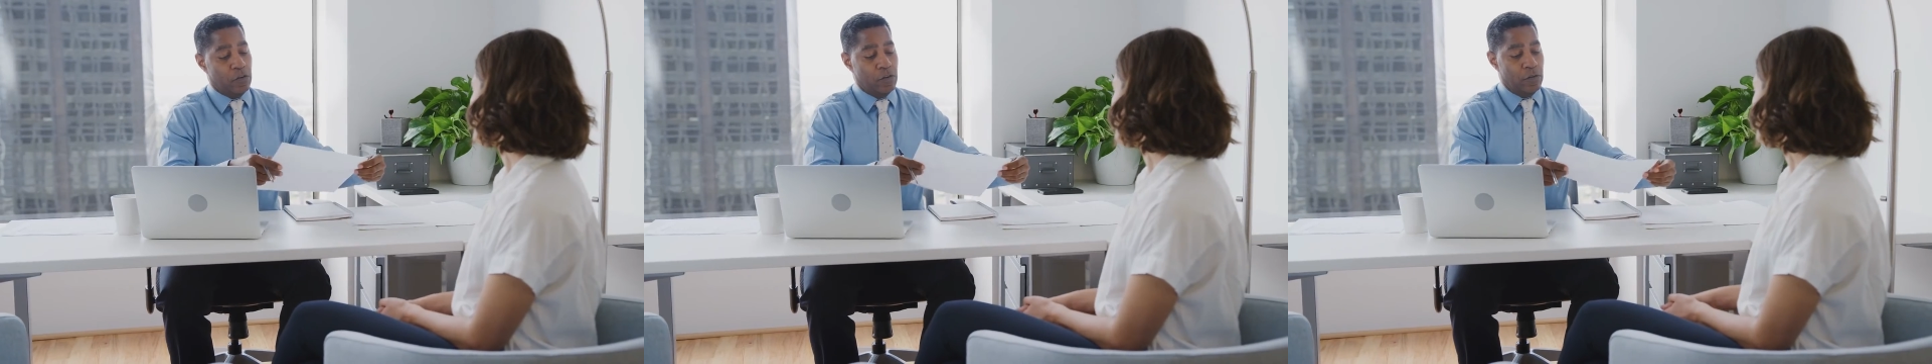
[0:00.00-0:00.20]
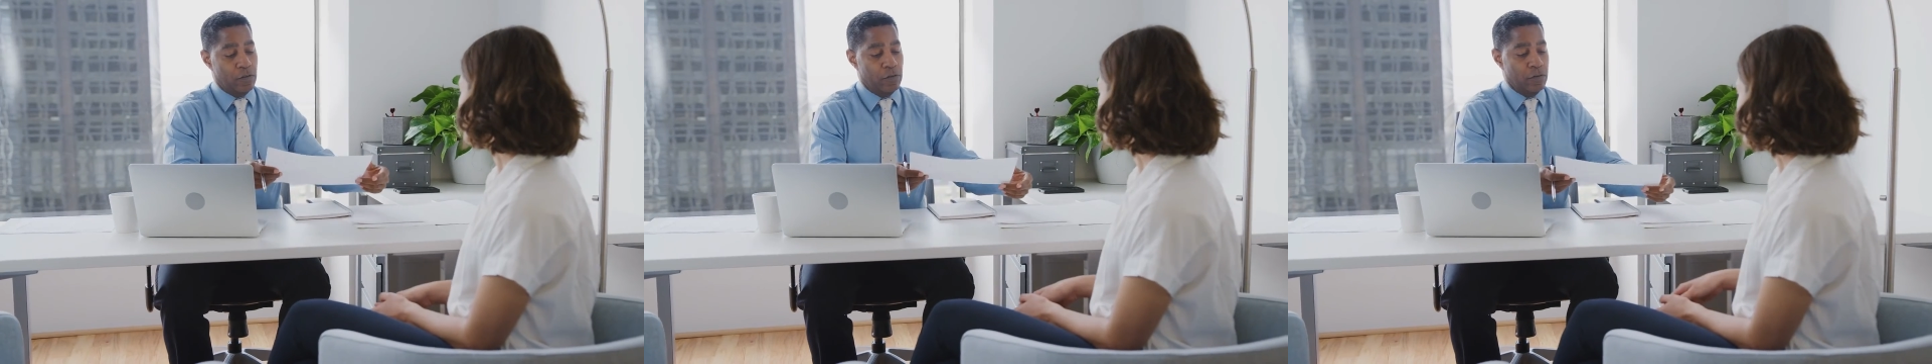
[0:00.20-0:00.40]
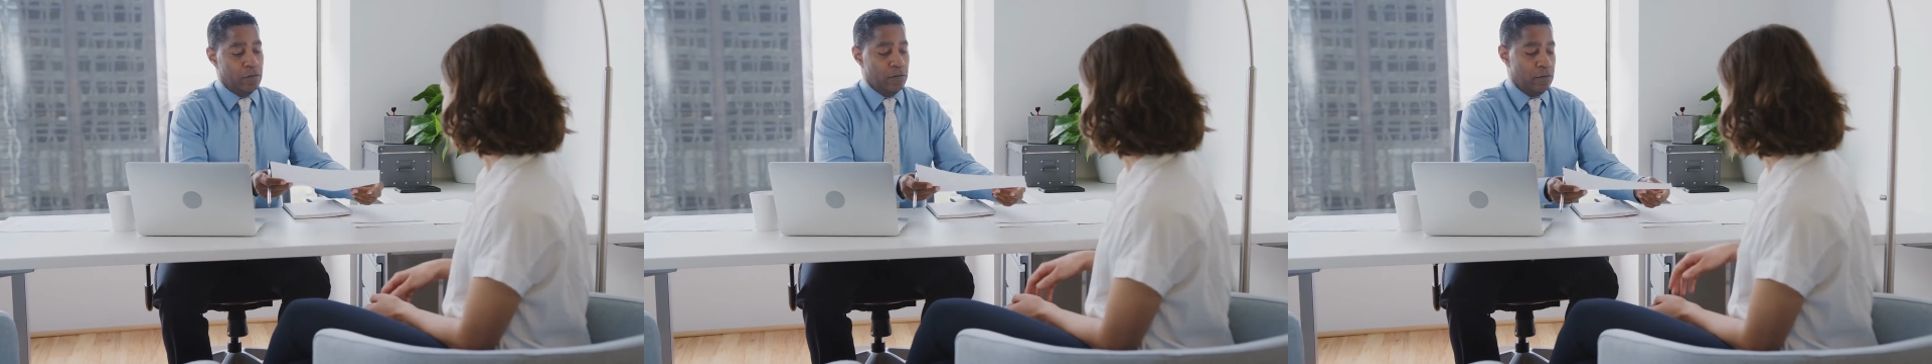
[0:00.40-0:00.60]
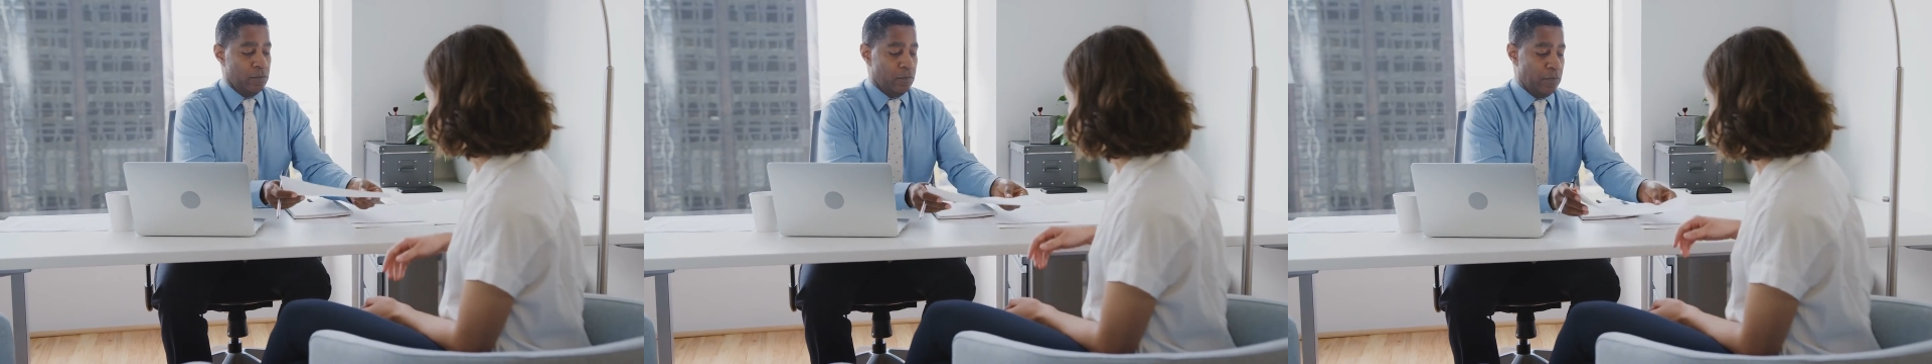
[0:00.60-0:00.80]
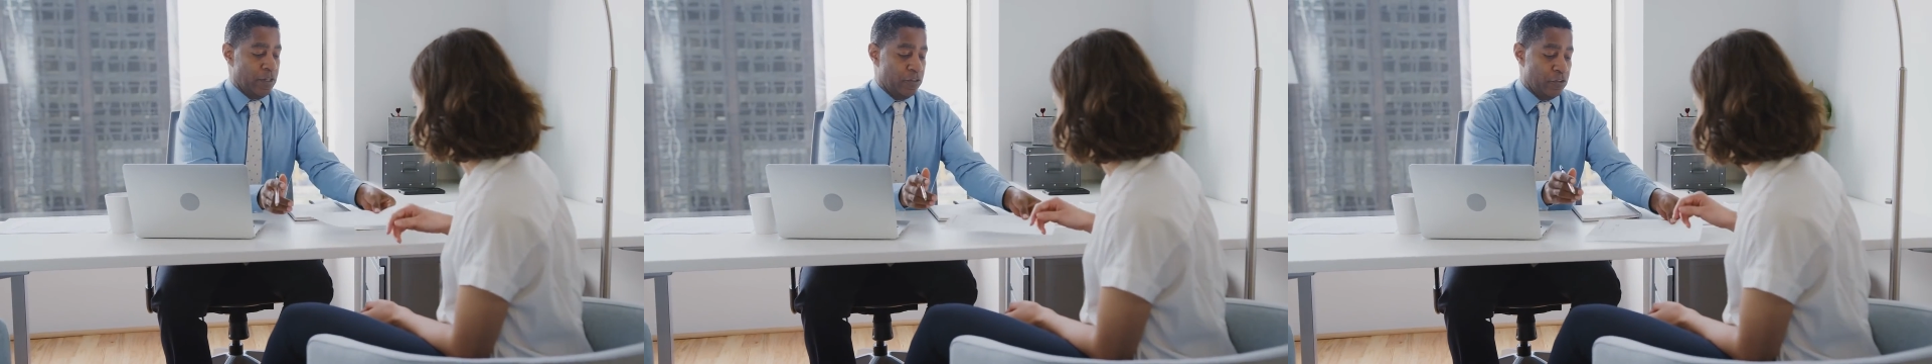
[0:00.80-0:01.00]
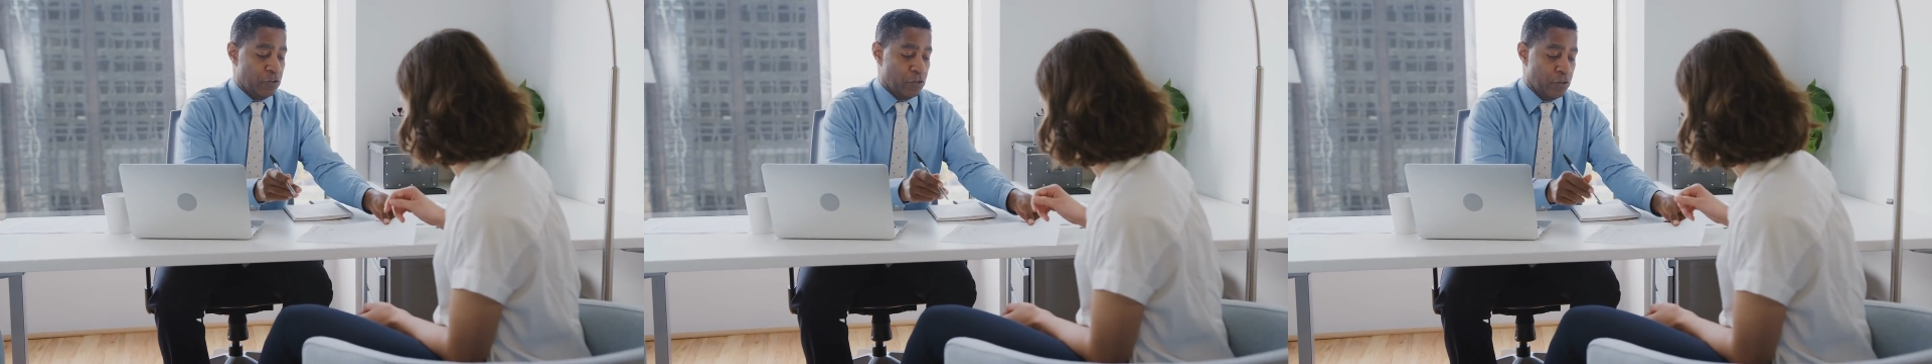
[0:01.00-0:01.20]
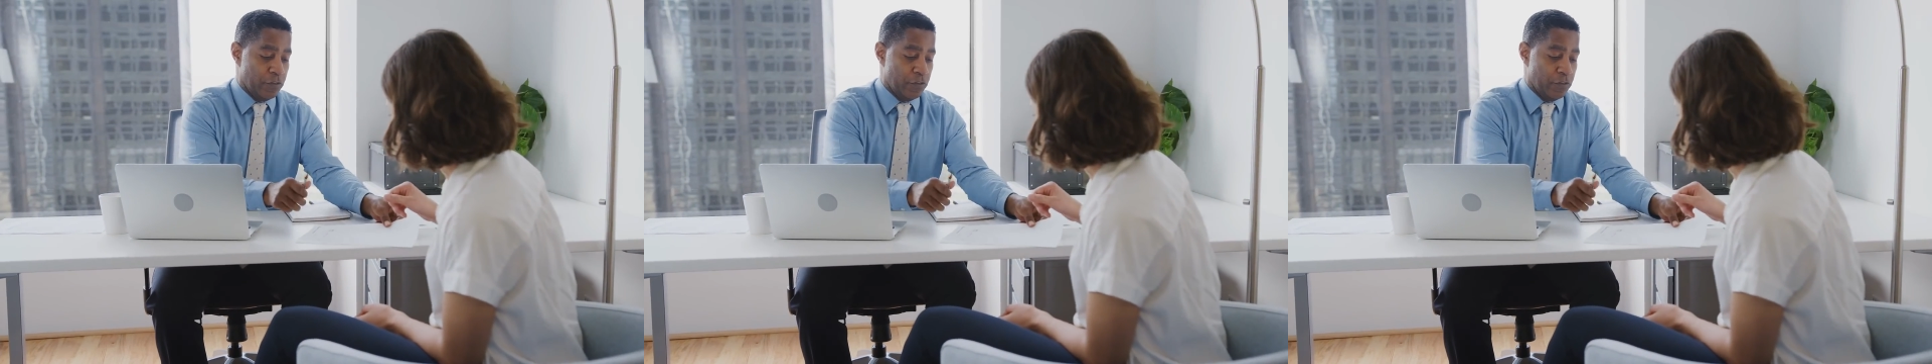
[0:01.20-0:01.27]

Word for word: that has negotiation